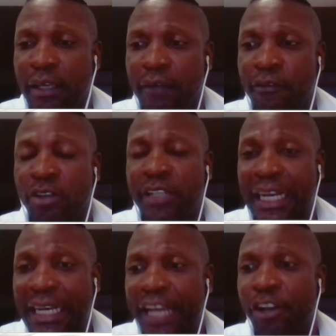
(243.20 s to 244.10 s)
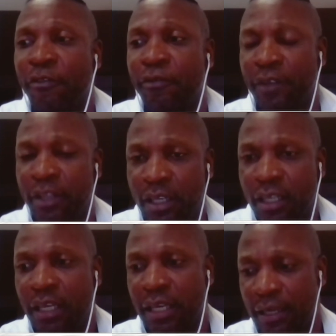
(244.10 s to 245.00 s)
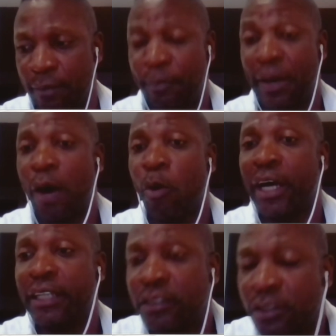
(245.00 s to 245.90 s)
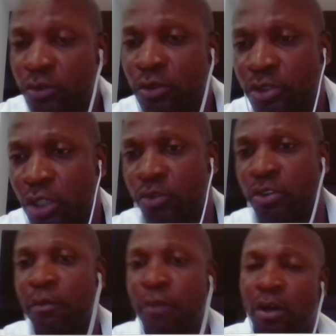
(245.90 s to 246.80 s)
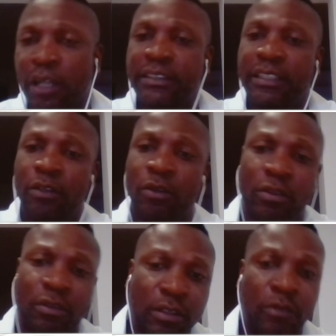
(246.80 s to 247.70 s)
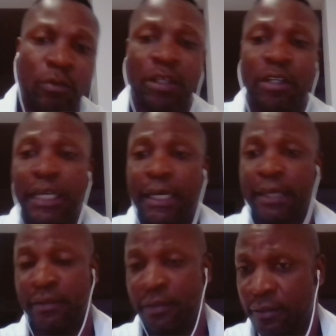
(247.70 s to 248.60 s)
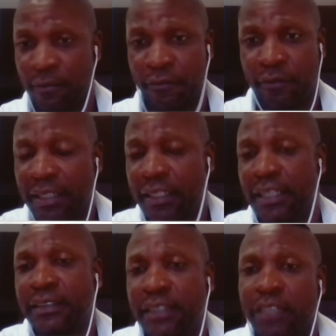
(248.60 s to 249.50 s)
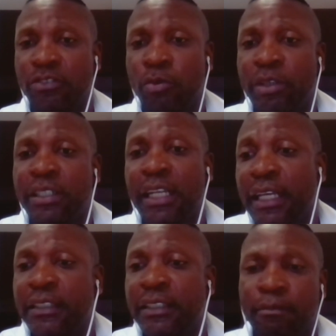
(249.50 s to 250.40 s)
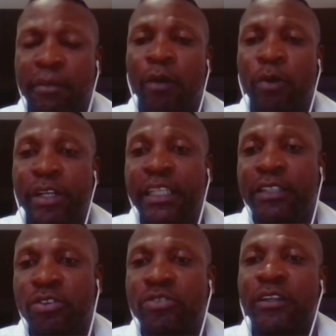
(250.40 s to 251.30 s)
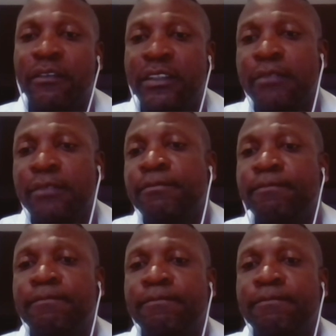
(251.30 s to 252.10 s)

he got that kind of power to talk to the ball and say, look, we're going to fight next year to win the league, but we need to strengthen the team.